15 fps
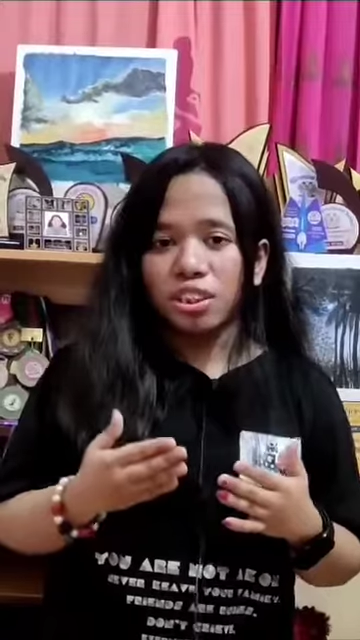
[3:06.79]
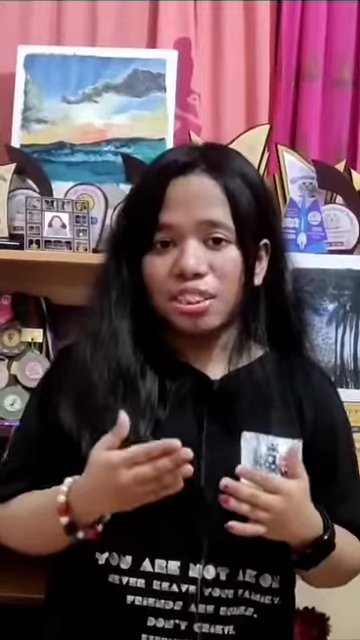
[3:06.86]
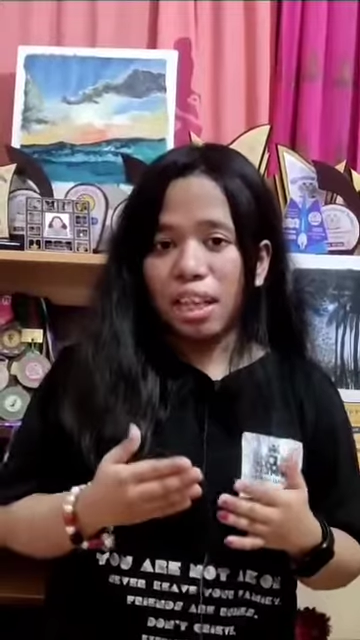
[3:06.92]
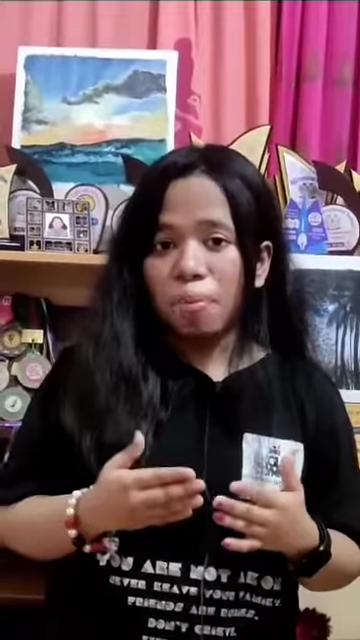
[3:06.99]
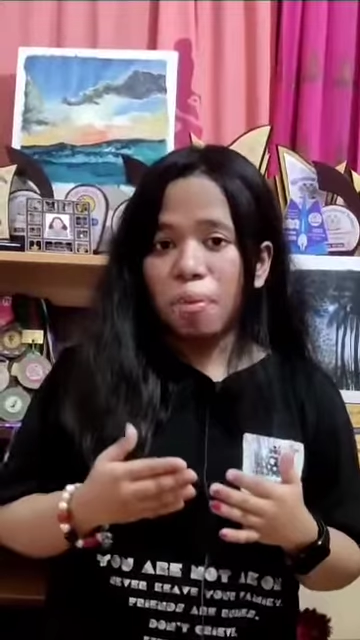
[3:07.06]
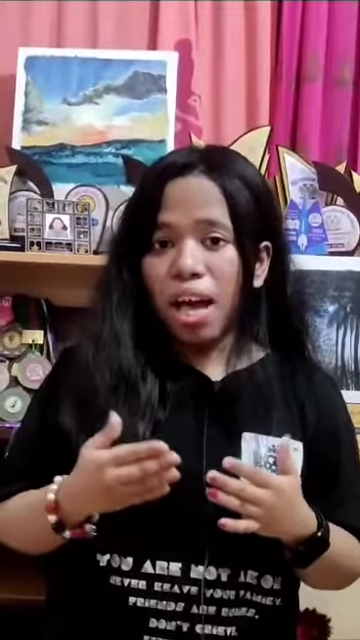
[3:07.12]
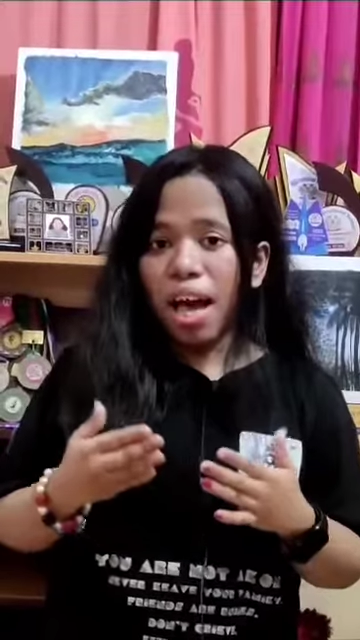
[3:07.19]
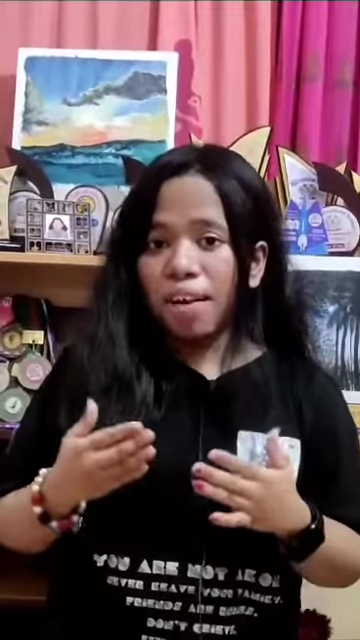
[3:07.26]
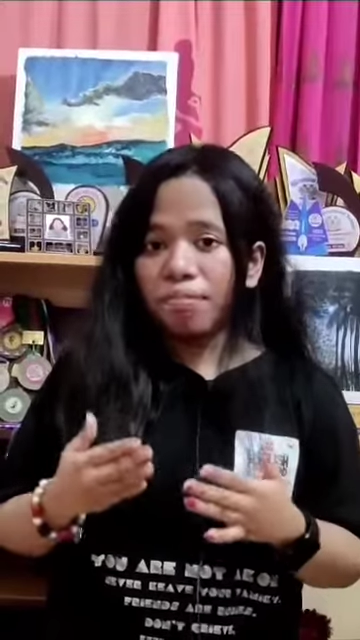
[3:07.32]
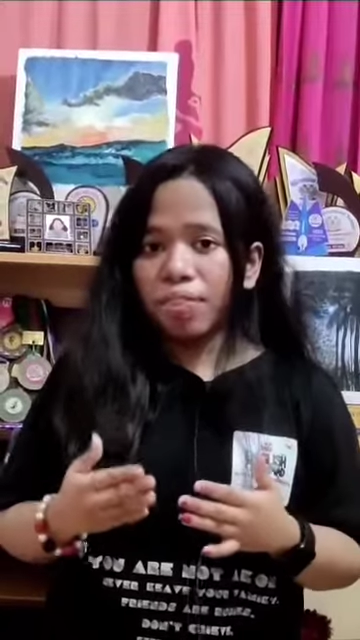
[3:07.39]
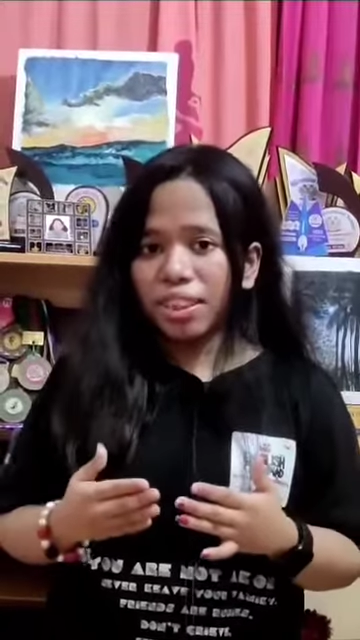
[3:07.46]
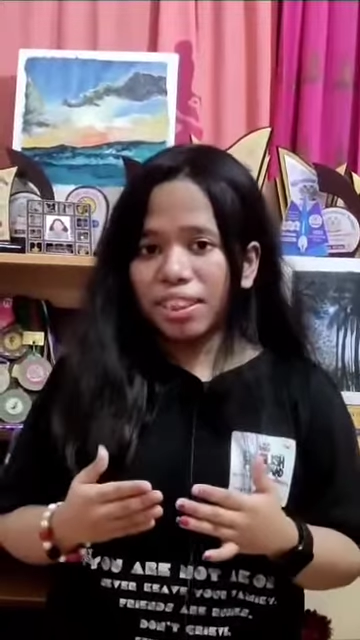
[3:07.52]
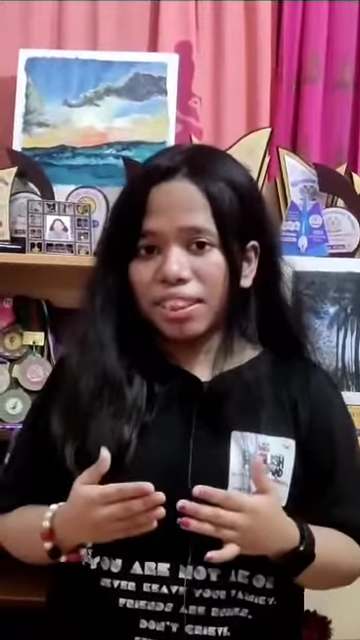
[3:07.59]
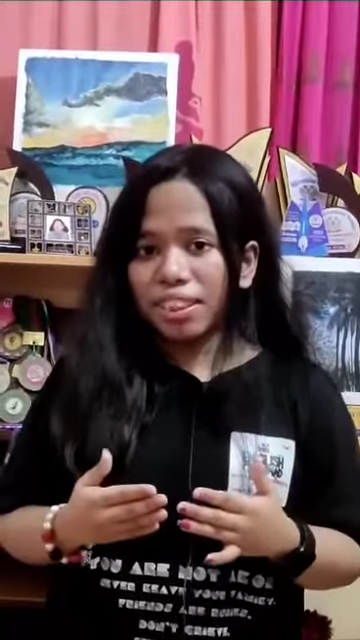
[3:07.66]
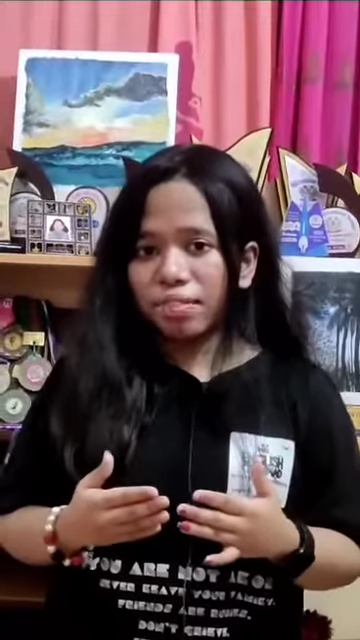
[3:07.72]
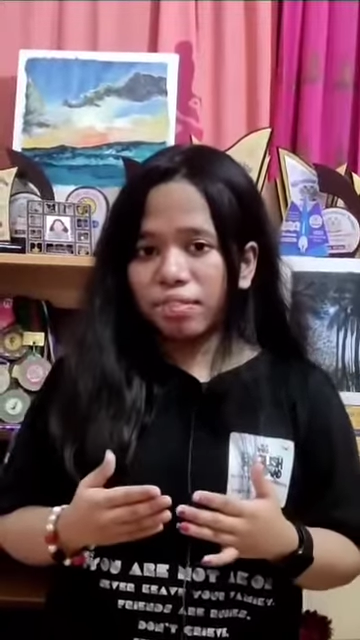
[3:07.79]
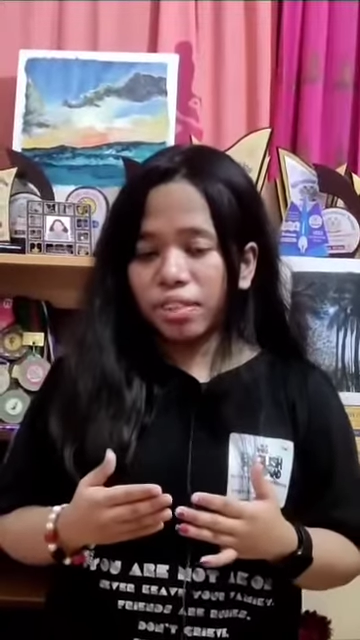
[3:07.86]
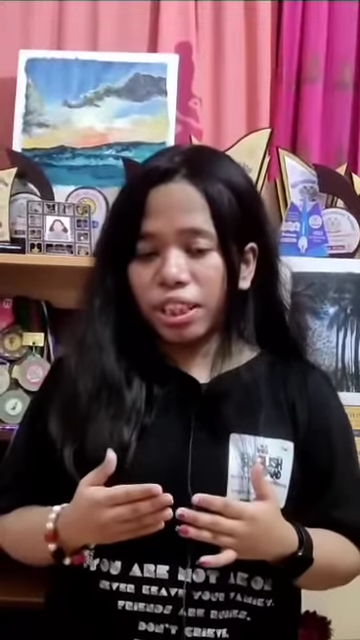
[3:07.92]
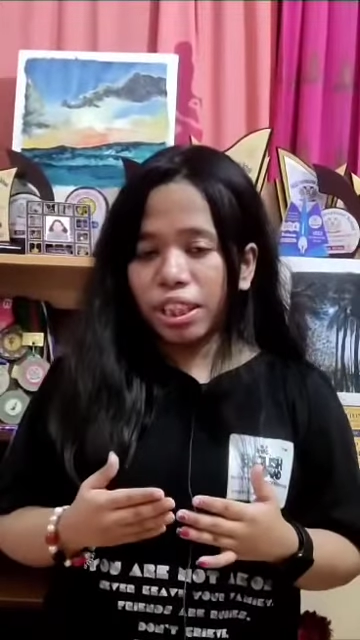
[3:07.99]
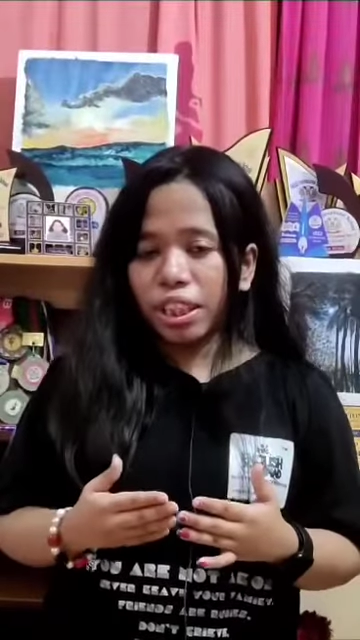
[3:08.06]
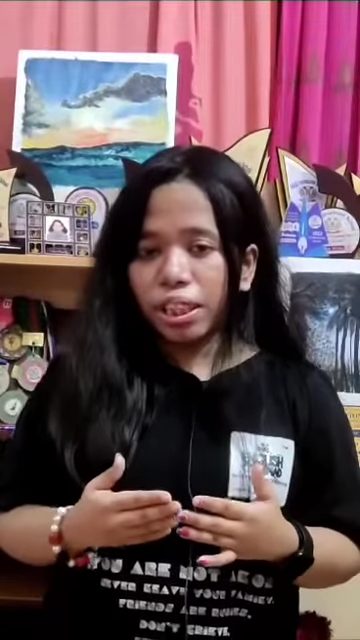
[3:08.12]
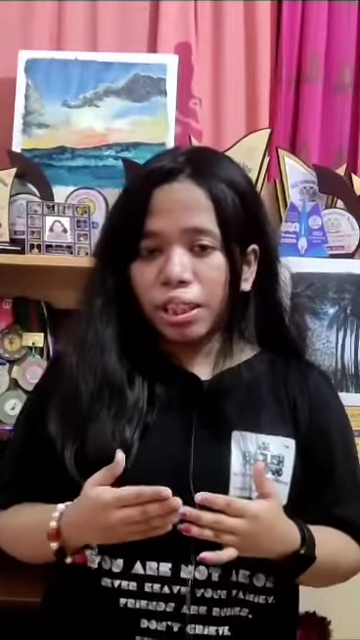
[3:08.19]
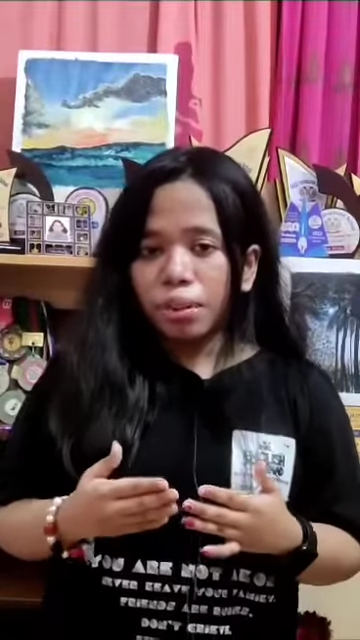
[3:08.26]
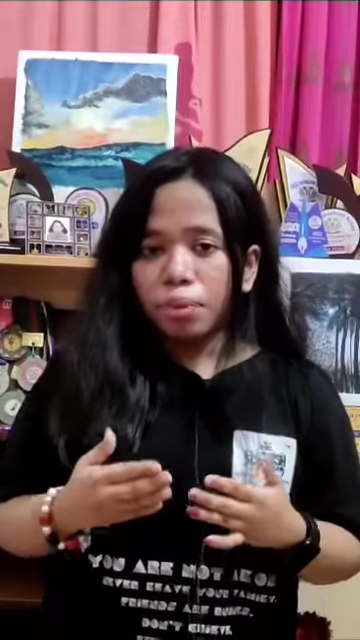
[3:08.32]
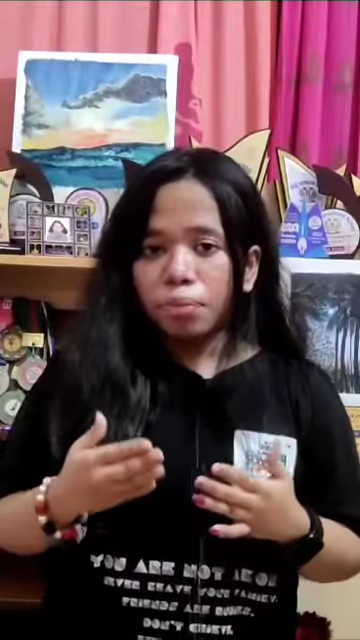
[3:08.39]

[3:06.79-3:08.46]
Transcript: their time effectively